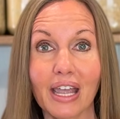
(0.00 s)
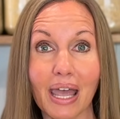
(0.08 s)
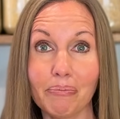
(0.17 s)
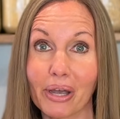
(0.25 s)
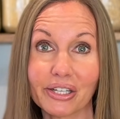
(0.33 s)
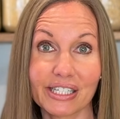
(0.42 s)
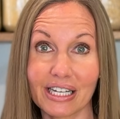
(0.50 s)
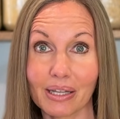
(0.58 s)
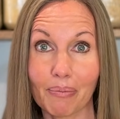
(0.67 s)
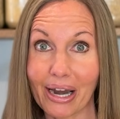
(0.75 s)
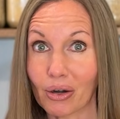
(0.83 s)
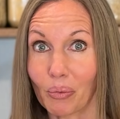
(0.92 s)
and melt it in the
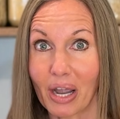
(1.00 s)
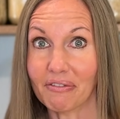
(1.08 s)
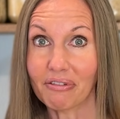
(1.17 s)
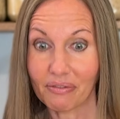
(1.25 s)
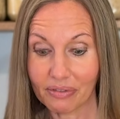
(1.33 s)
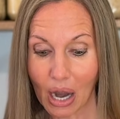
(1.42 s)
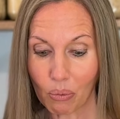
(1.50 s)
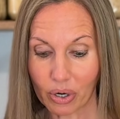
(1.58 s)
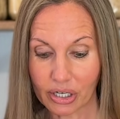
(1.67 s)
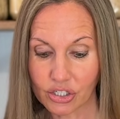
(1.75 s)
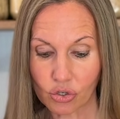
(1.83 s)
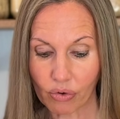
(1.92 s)
microwave. That
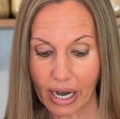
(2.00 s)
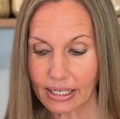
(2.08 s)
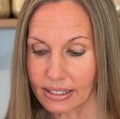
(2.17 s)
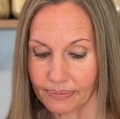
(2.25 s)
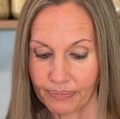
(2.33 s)
works great.